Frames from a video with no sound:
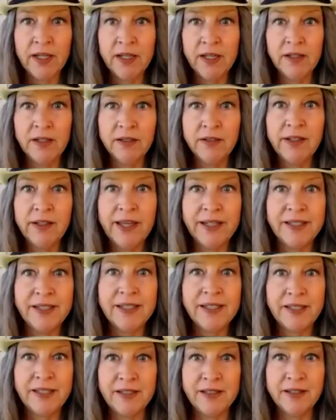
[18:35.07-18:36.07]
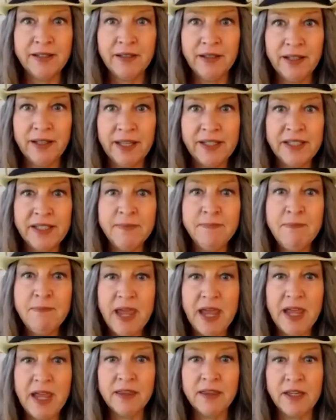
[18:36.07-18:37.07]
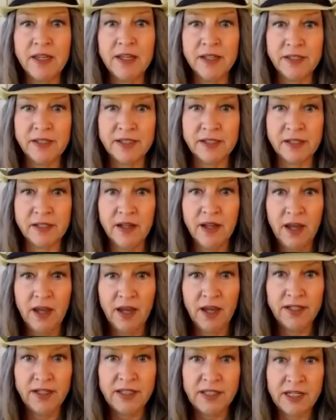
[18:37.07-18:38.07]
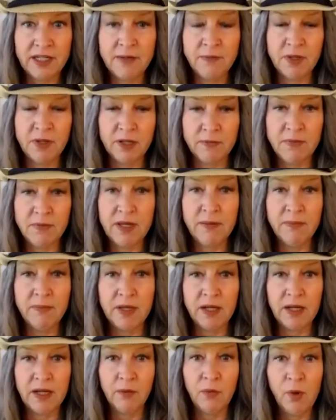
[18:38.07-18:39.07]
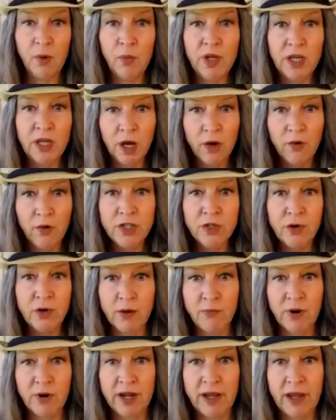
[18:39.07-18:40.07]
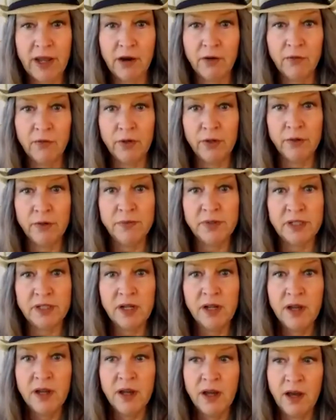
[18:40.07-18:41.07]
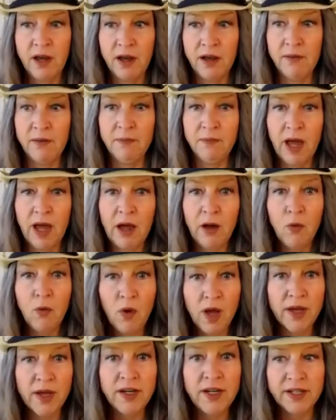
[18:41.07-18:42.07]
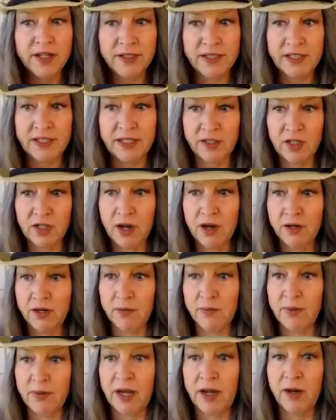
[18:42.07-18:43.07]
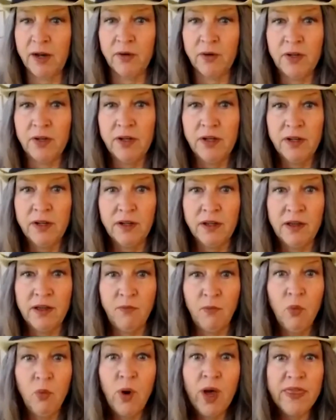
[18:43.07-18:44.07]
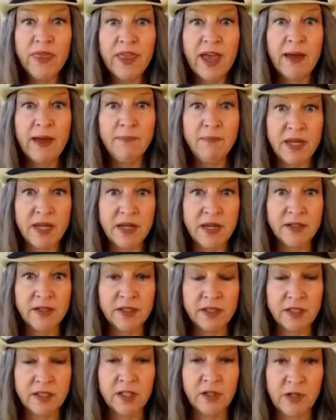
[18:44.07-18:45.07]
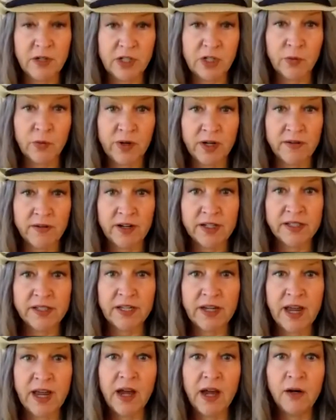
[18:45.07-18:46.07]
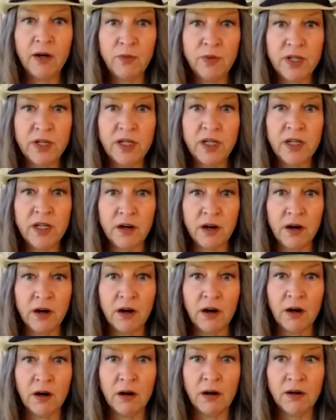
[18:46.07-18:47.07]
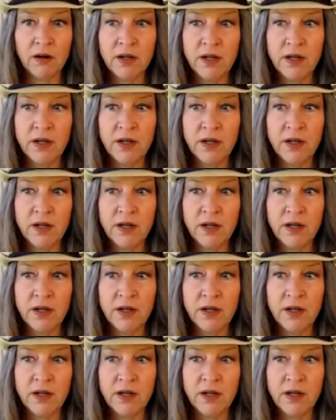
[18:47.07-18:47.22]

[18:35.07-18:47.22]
Let's make this a deep commitment. And when we go into our breakout rooms, I'll want us to talk about what that means to each one of us and how we are